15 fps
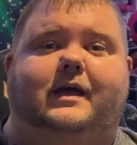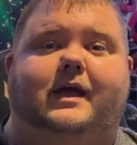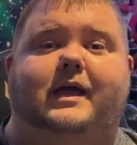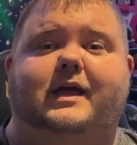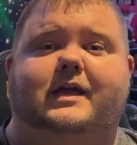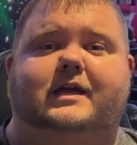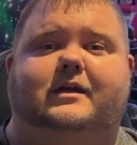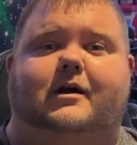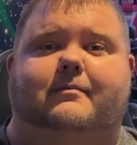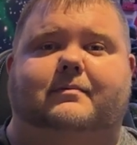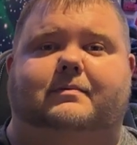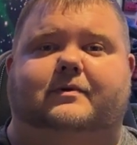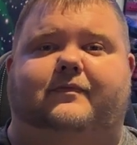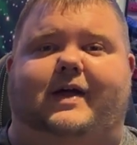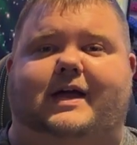Hey, comic
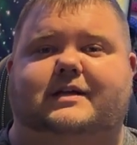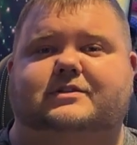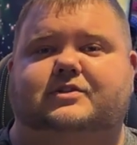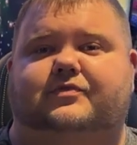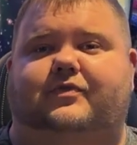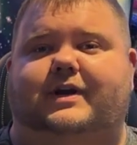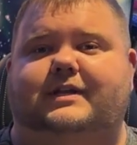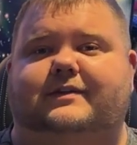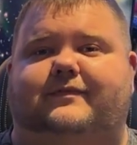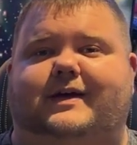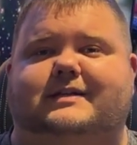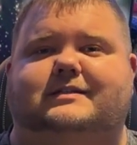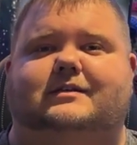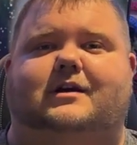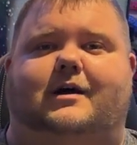book fans, your friend the
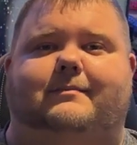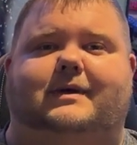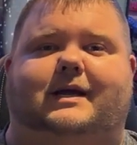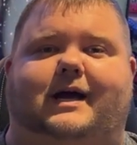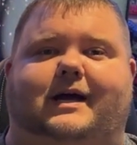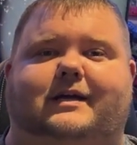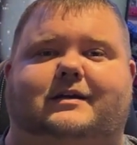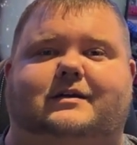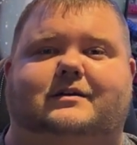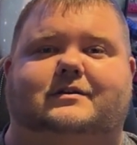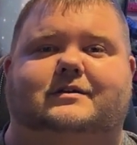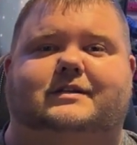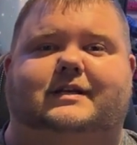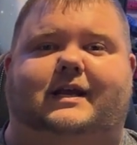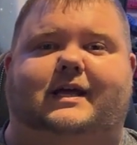Fast and Comic Guy here
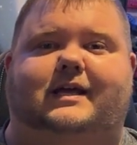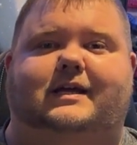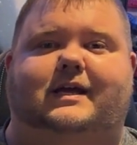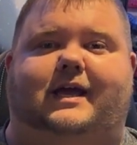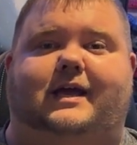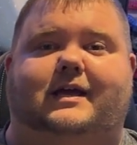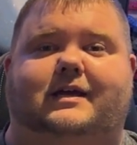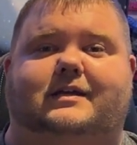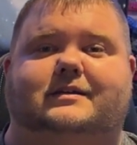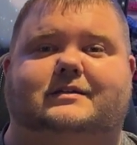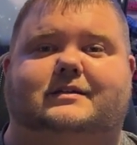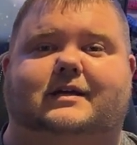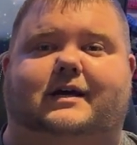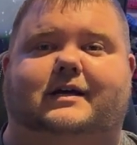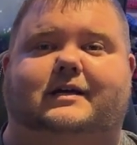today, and
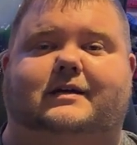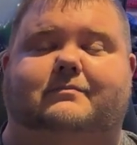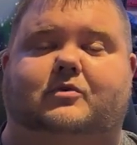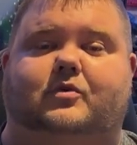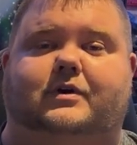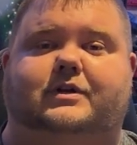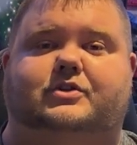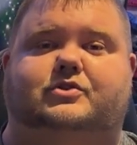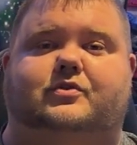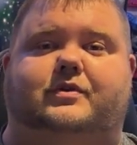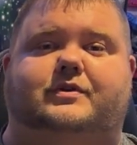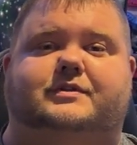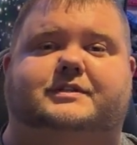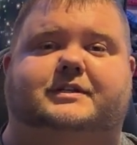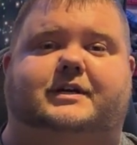I am going to show
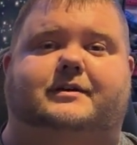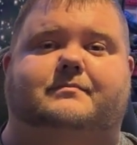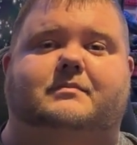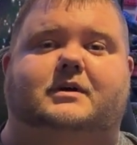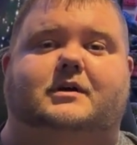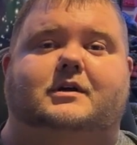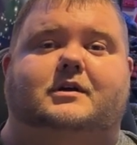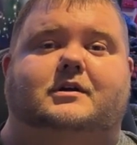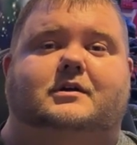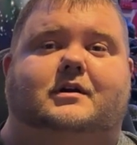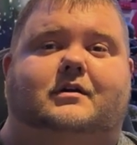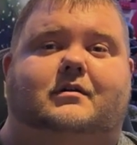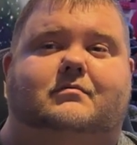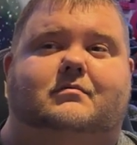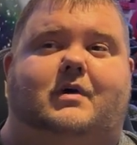you some
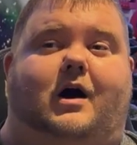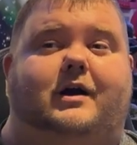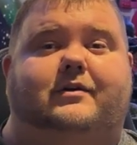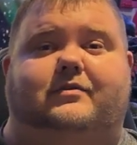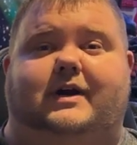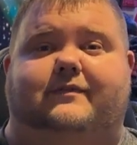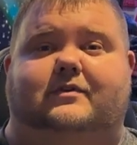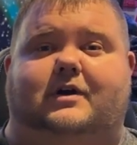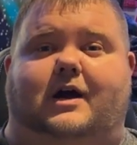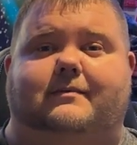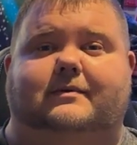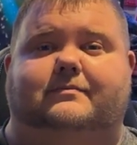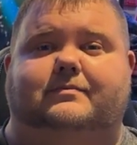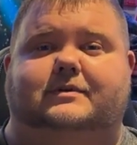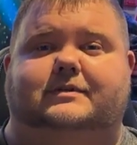autographed comic
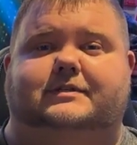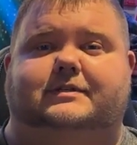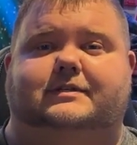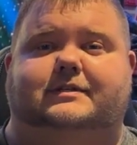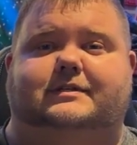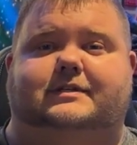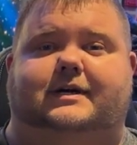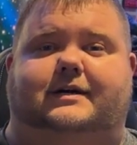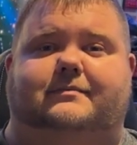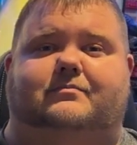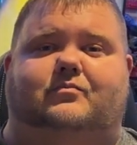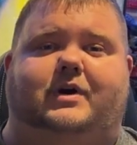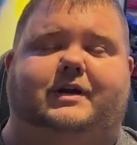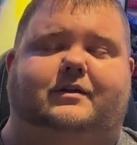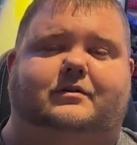books, some
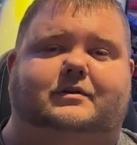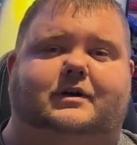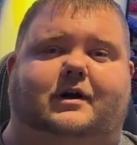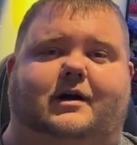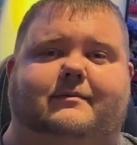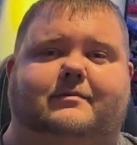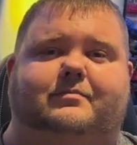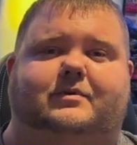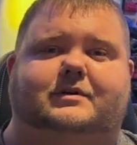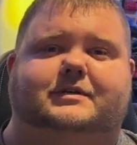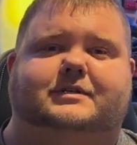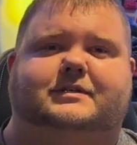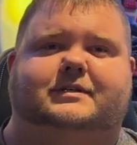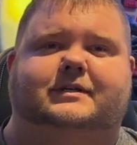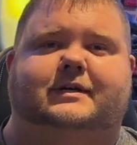regular comic
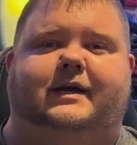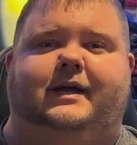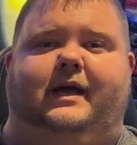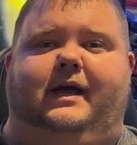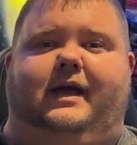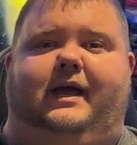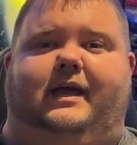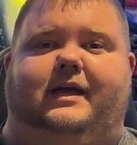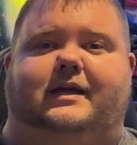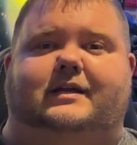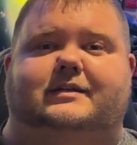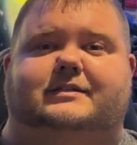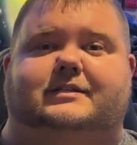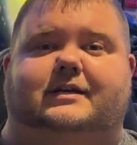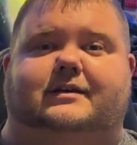books, and
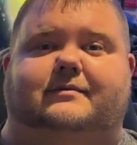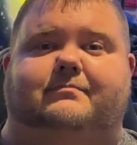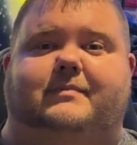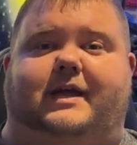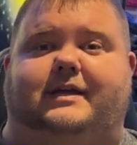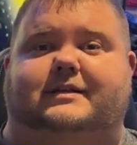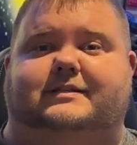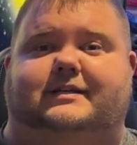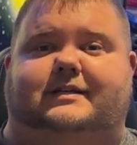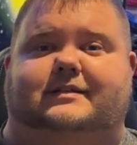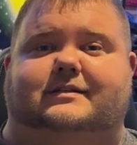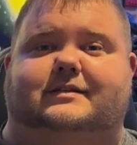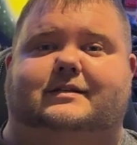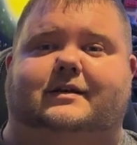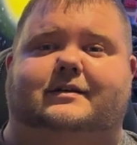some magazines.